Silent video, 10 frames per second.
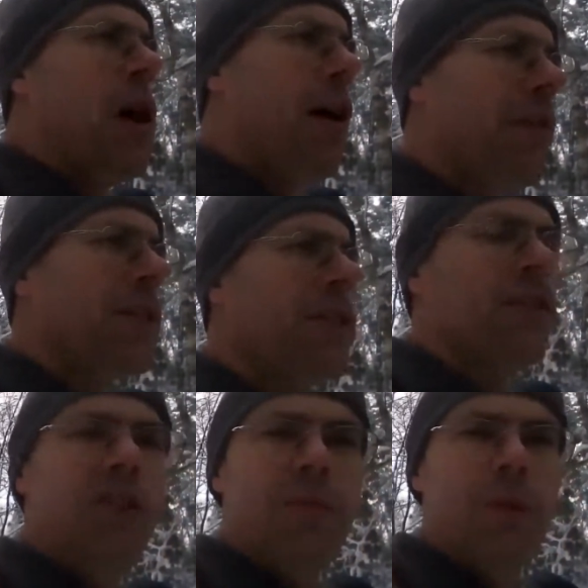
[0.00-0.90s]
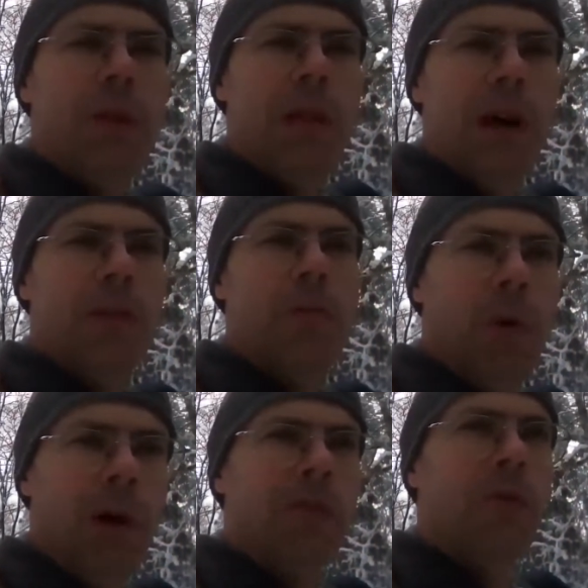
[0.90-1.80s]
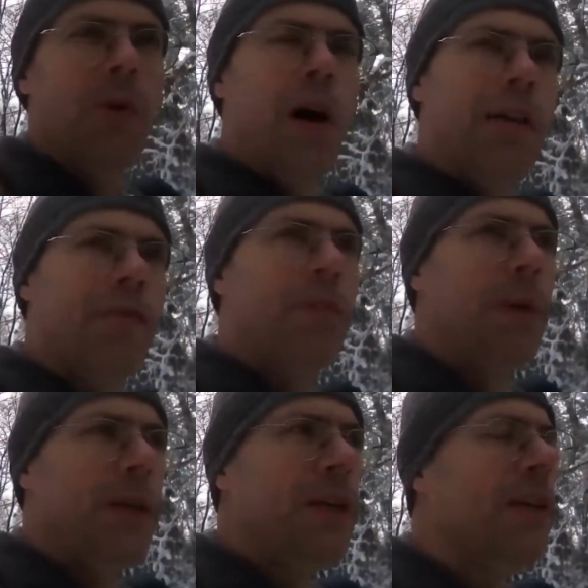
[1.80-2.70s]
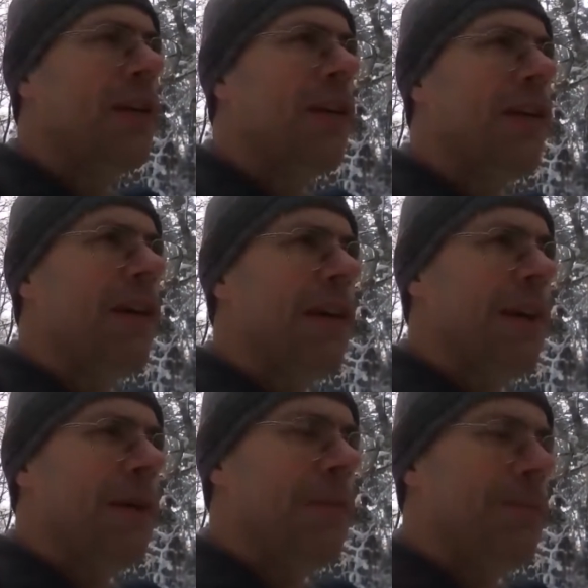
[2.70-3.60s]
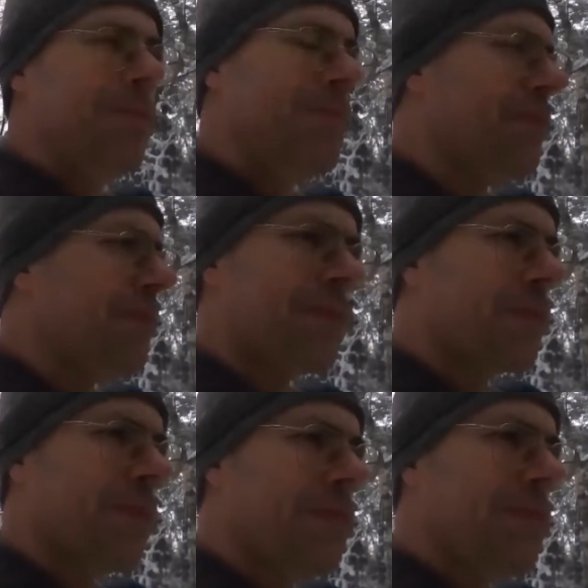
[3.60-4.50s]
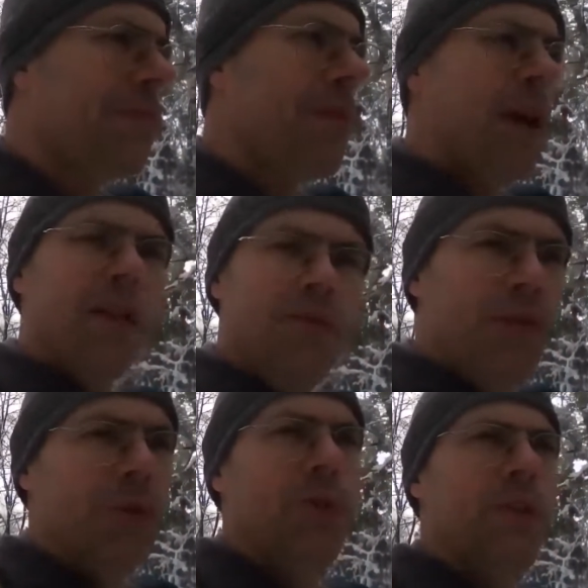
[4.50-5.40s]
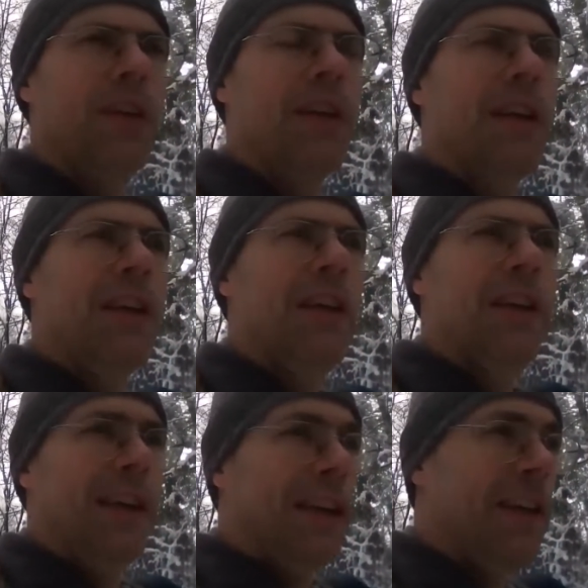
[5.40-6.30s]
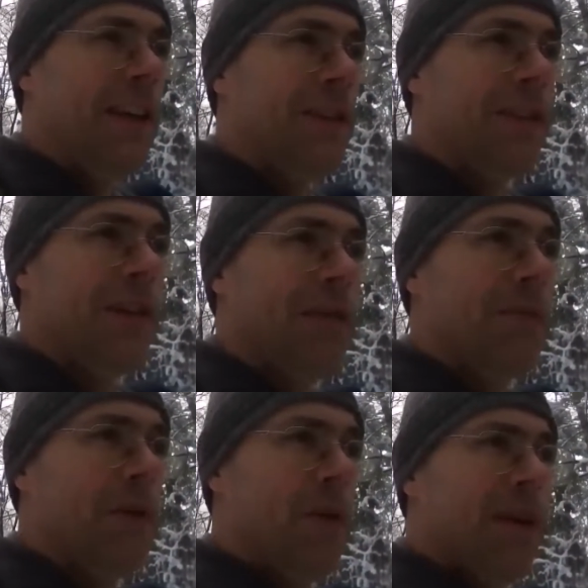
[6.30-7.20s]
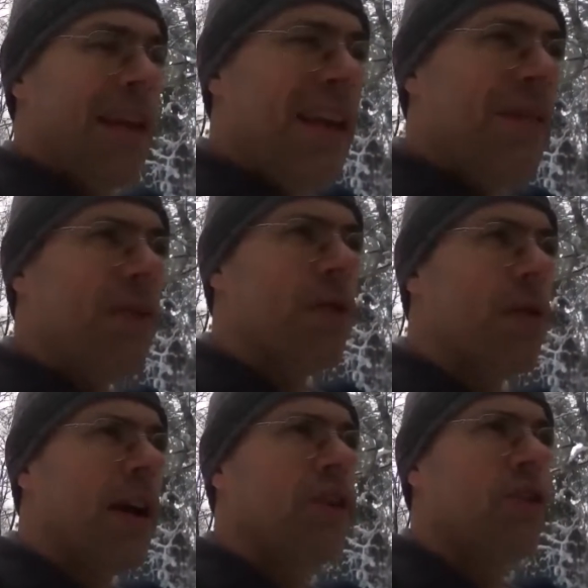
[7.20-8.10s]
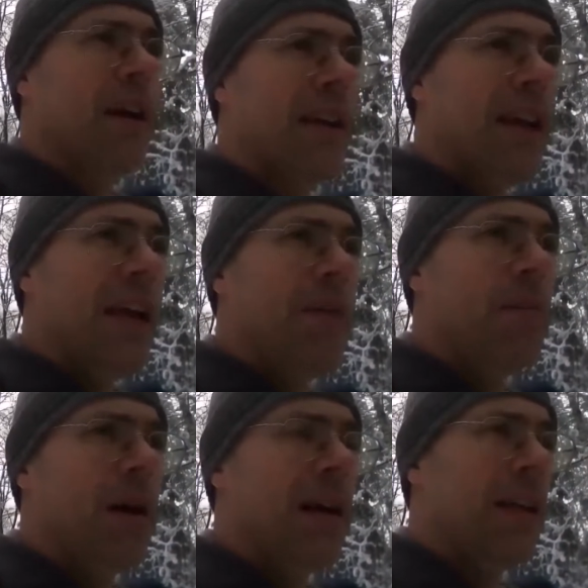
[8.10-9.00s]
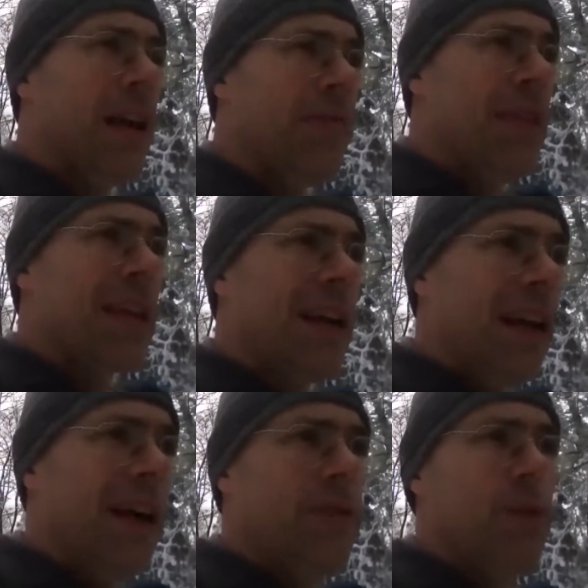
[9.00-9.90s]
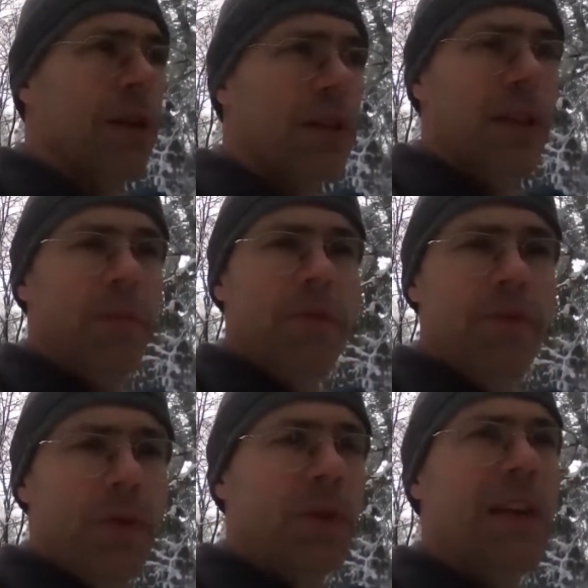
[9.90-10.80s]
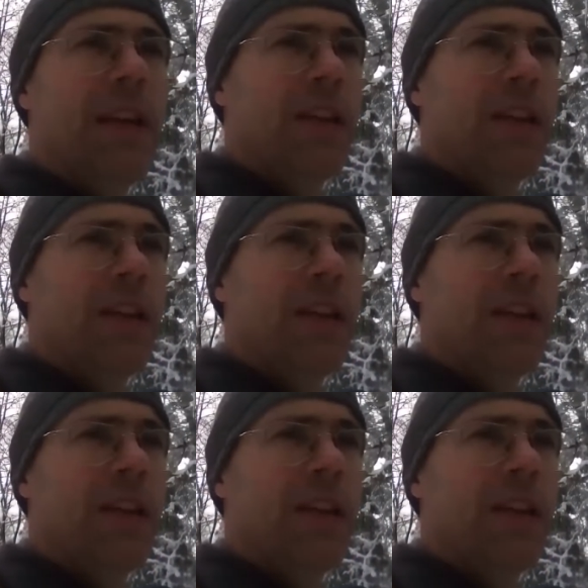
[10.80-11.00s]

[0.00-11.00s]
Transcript: Obviously, she would not want to offer me um, a foot, and on every occasion I came, I have declined to accept food.